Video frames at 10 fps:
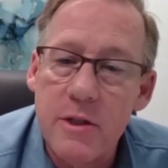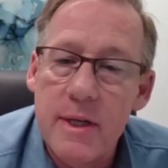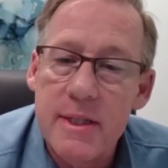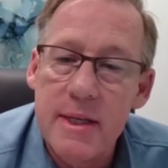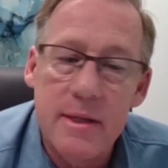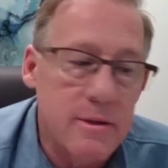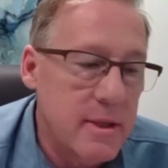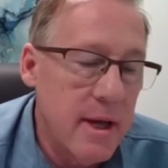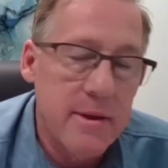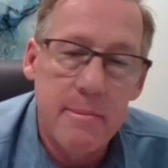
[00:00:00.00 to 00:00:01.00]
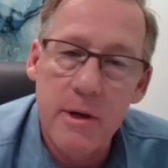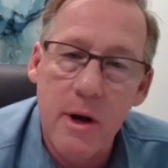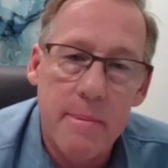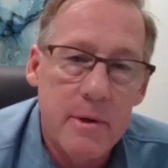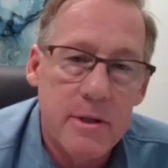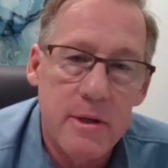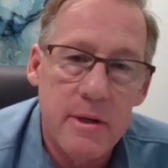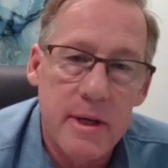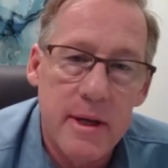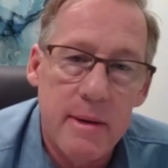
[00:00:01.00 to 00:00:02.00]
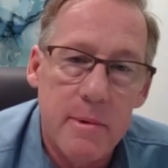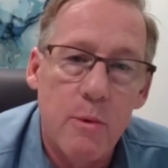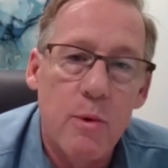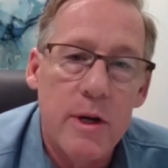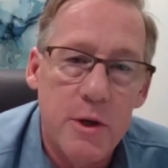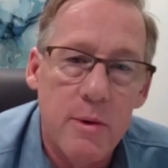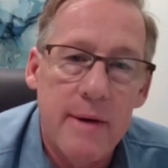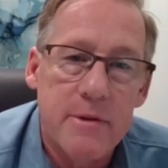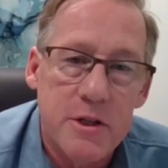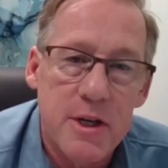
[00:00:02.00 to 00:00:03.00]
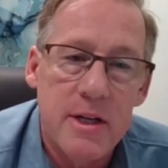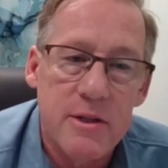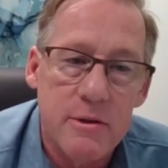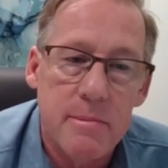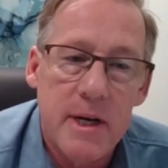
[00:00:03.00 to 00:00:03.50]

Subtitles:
So I see there's nothing but opportunity there, but we do have to change those